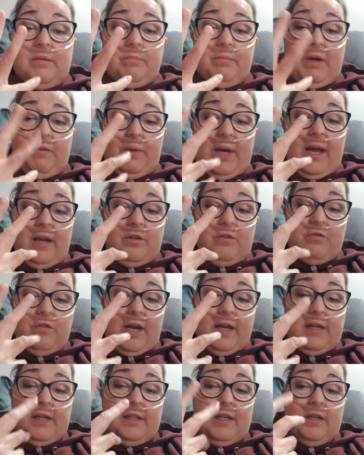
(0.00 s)
my wedding
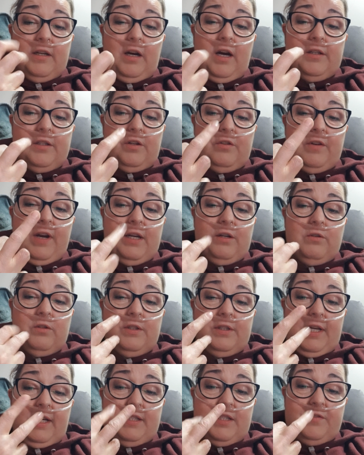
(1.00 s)
ring, and then I had a ring
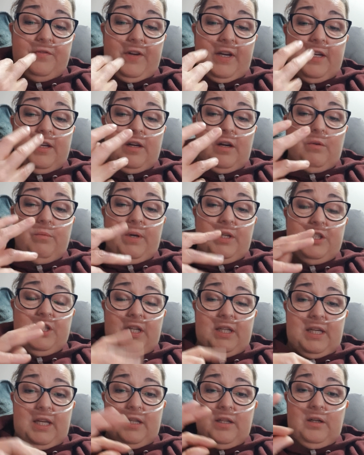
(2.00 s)
on this finger, which
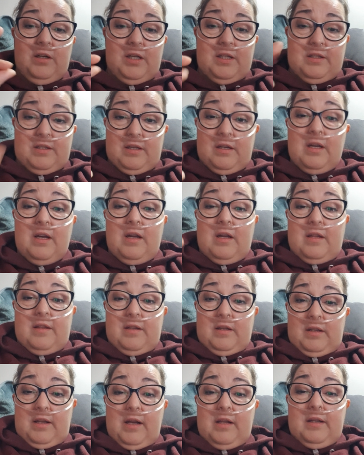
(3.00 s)
again had
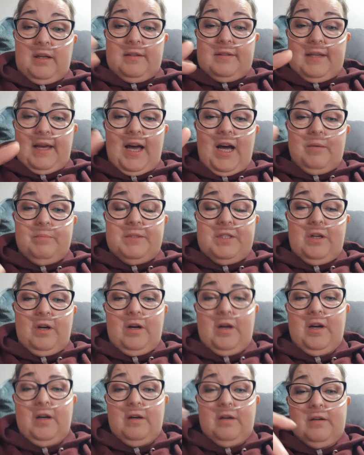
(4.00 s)
the little
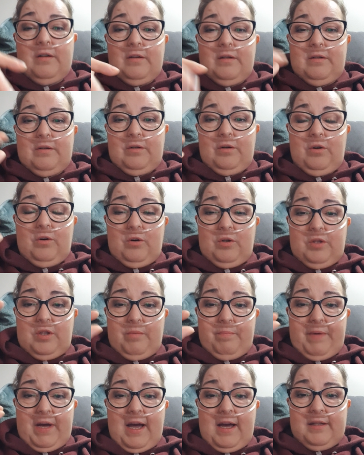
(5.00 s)
adapter on the
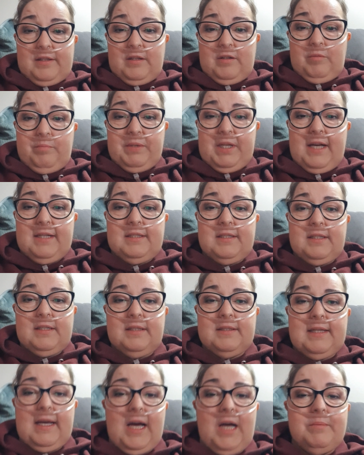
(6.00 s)
back, the little plastic
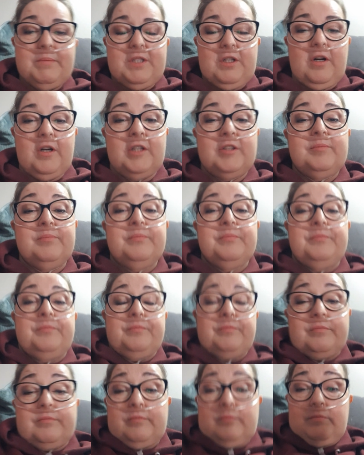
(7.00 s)
adapter,
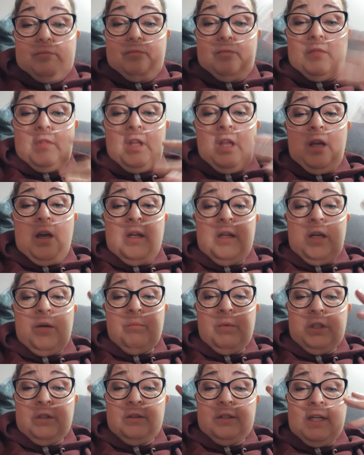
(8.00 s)
and then
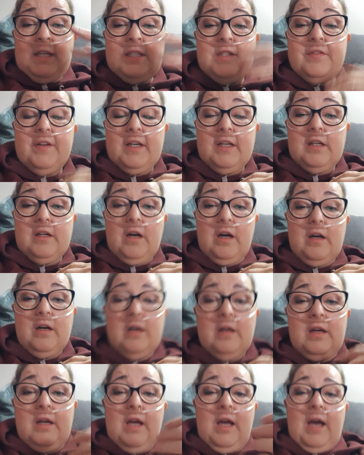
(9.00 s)
one on this finger.
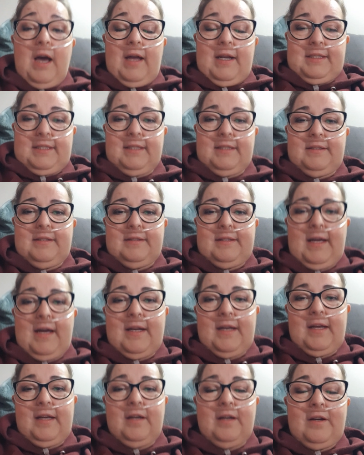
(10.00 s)
And I says to
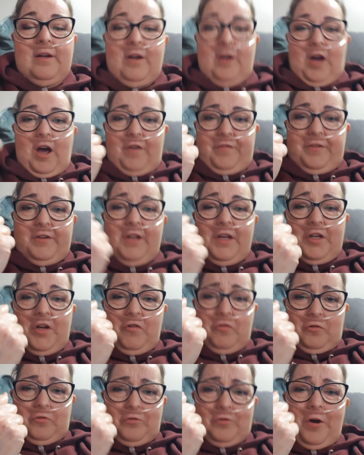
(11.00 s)
Danny, I feel like
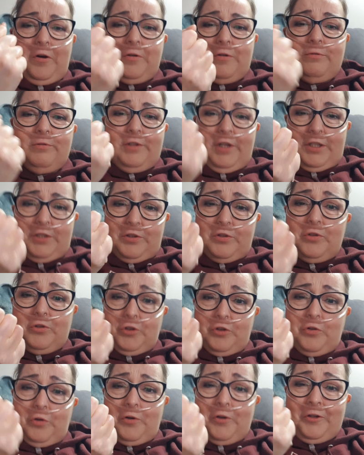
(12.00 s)
I've got knuckle
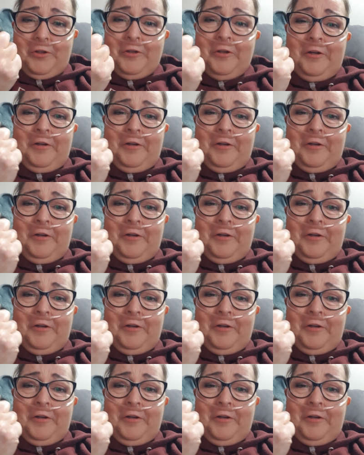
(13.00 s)
dusters on